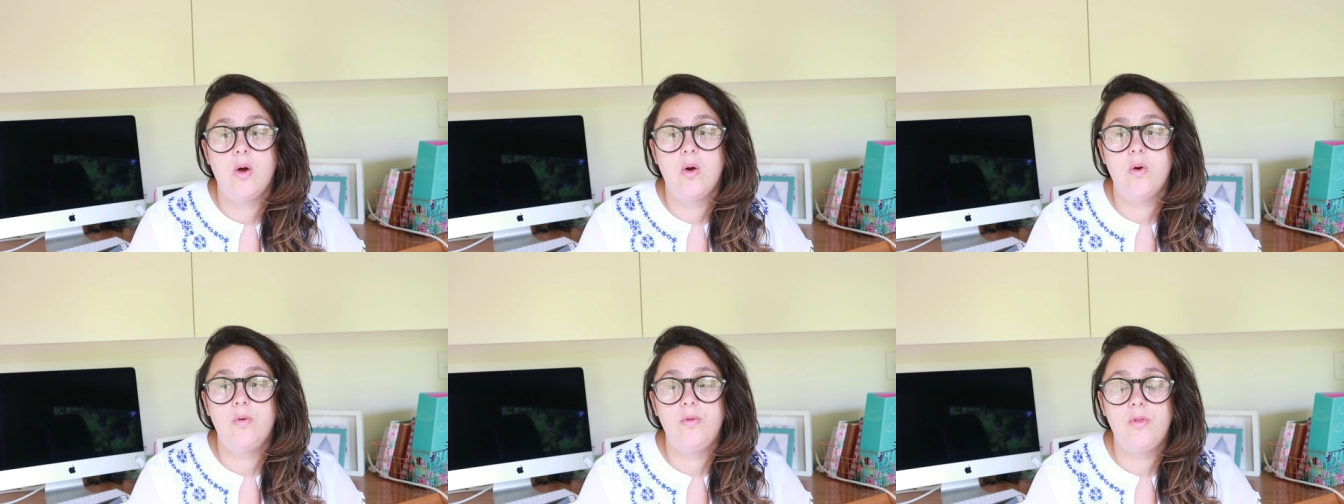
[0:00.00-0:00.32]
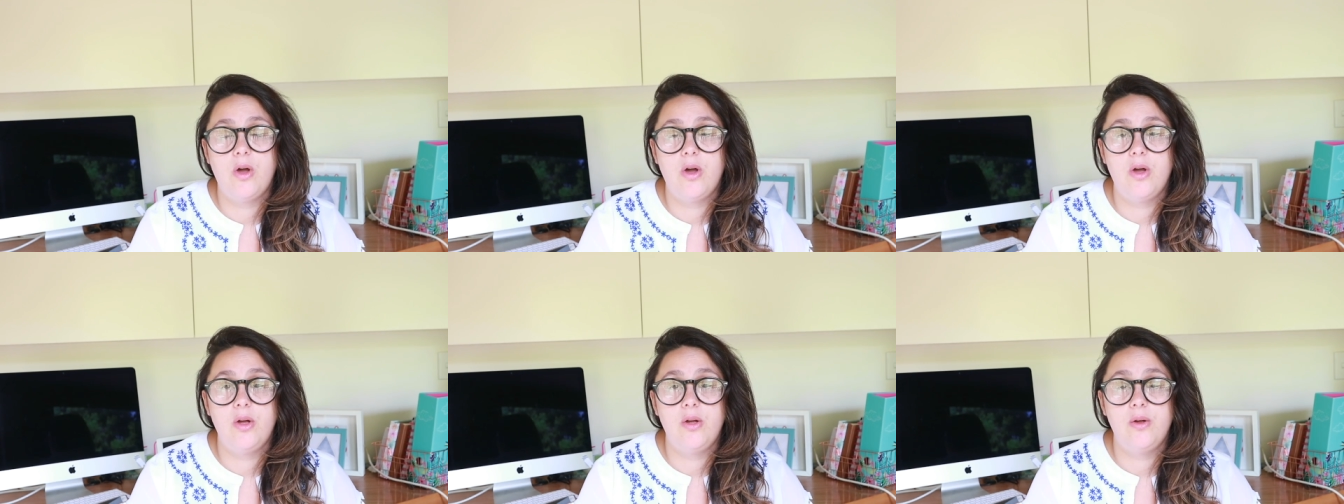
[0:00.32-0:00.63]

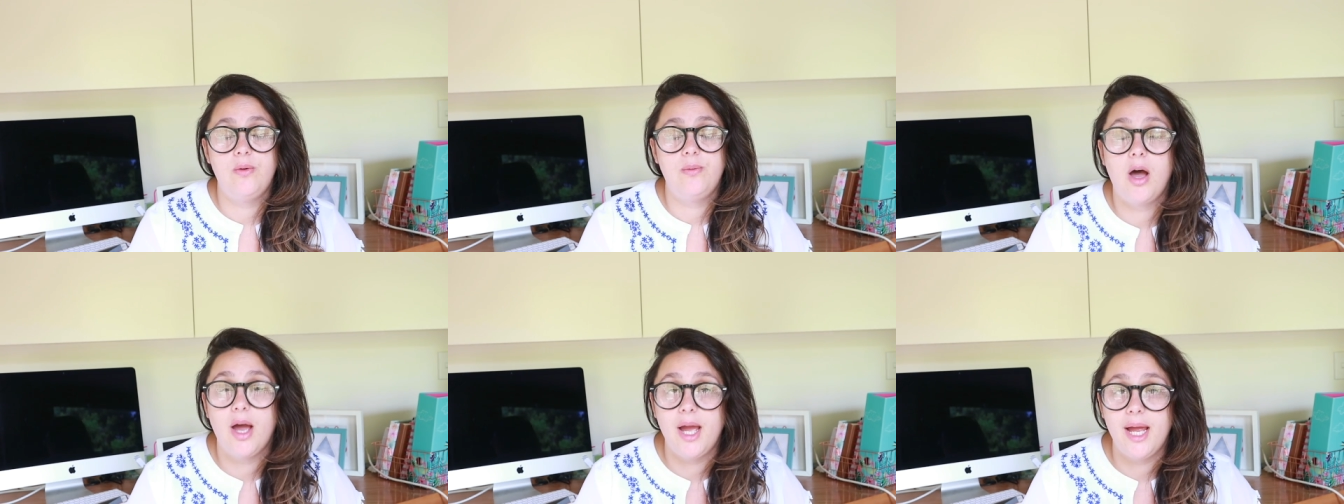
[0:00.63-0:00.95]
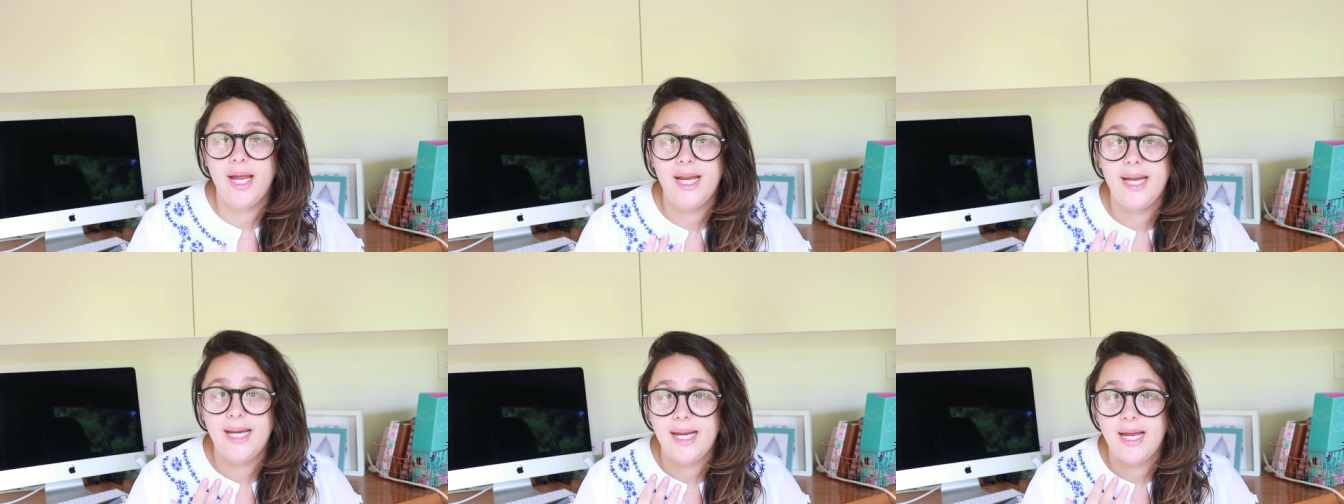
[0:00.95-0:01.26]
Although
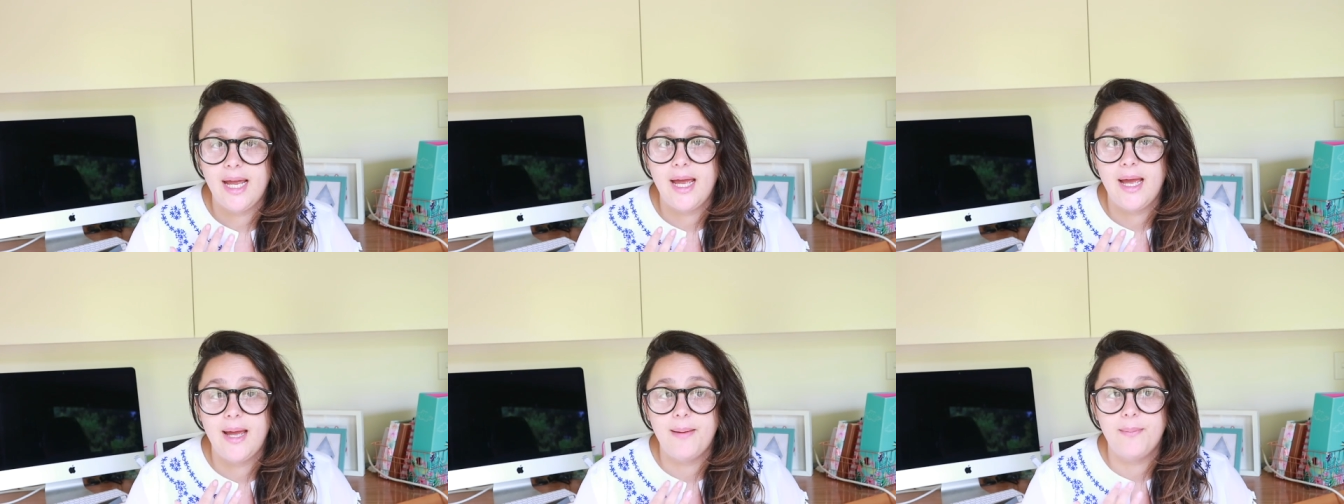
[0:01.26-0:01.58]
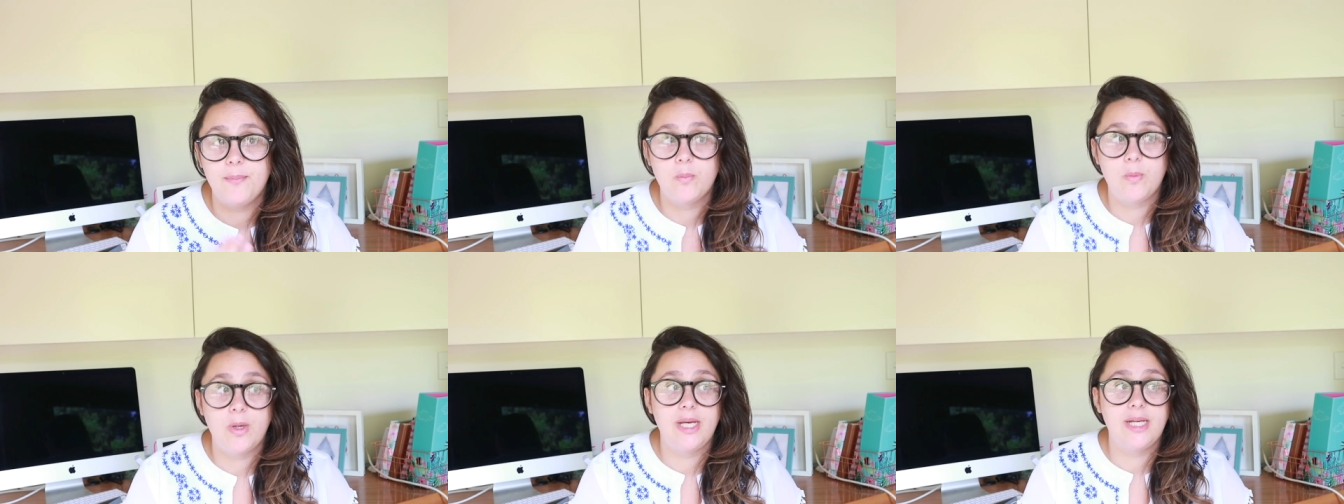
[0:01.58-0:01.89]
I
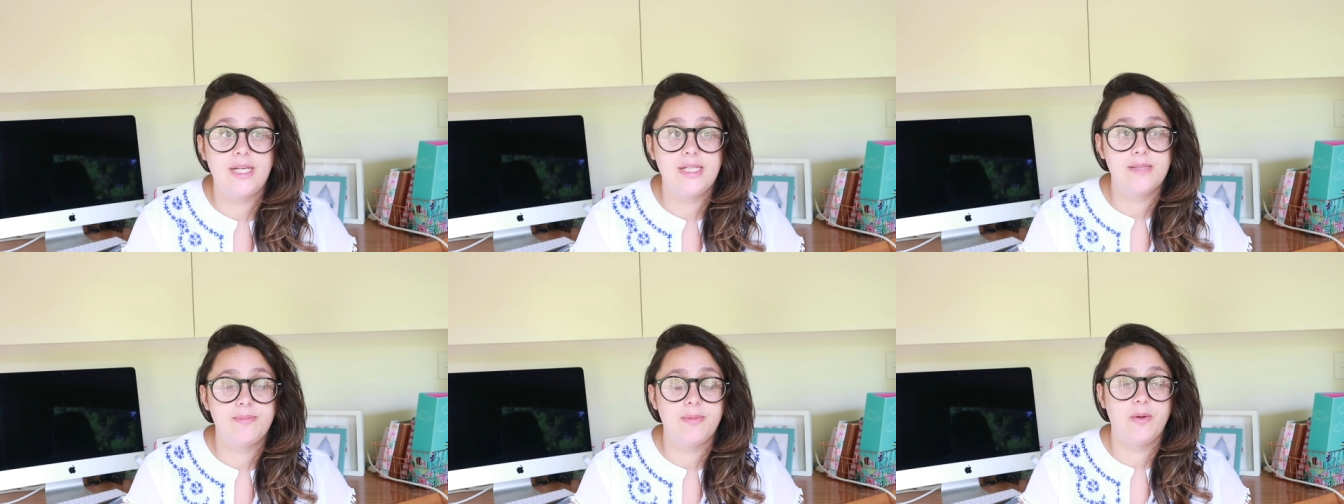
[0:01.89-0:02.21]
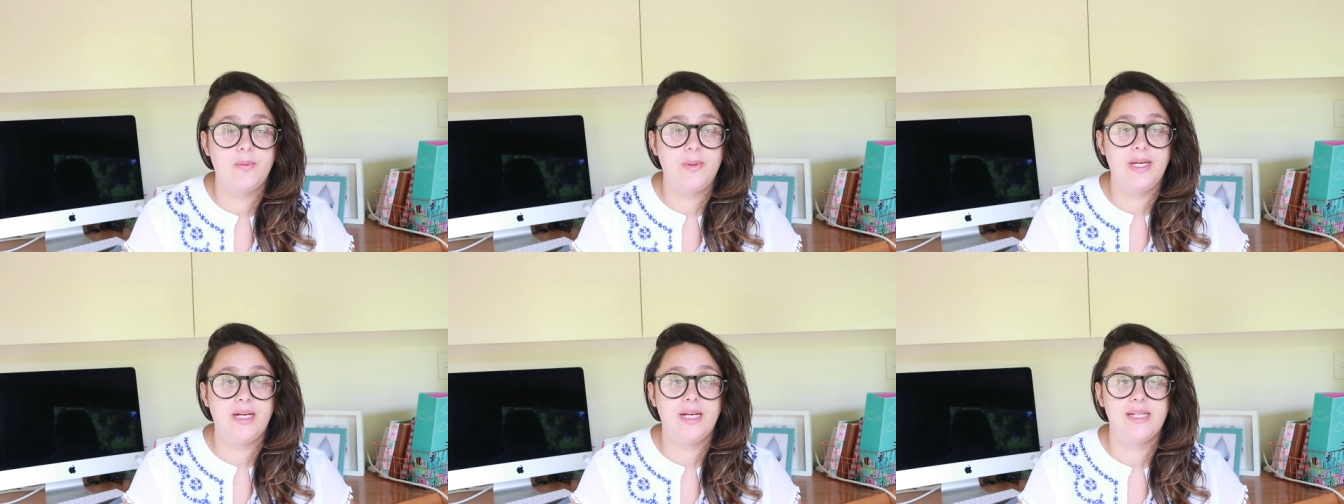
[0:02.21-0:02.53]
went into my
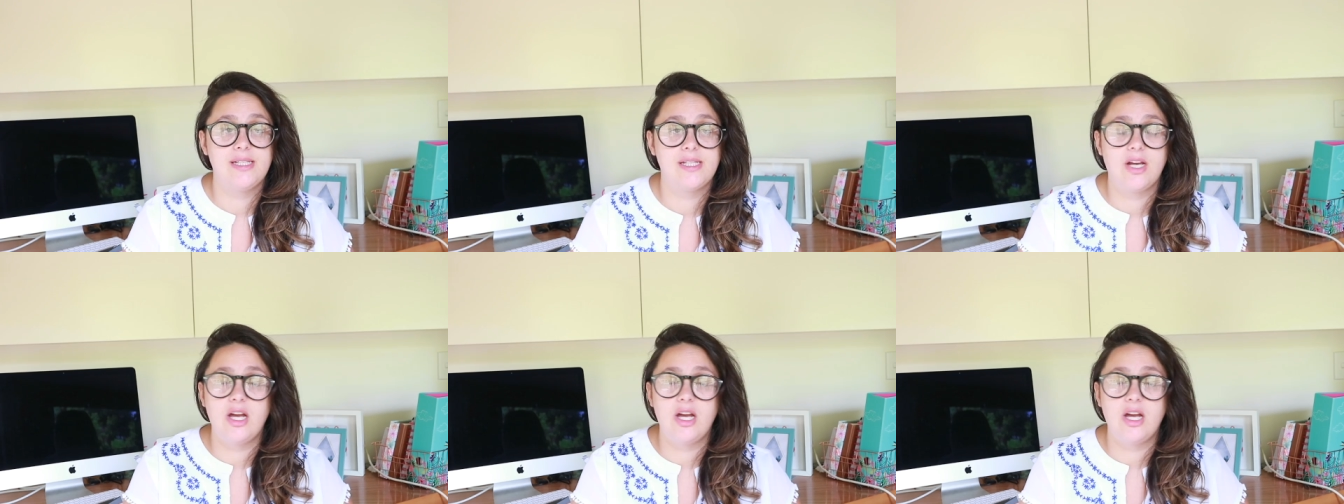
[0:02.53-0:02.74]
weeklies,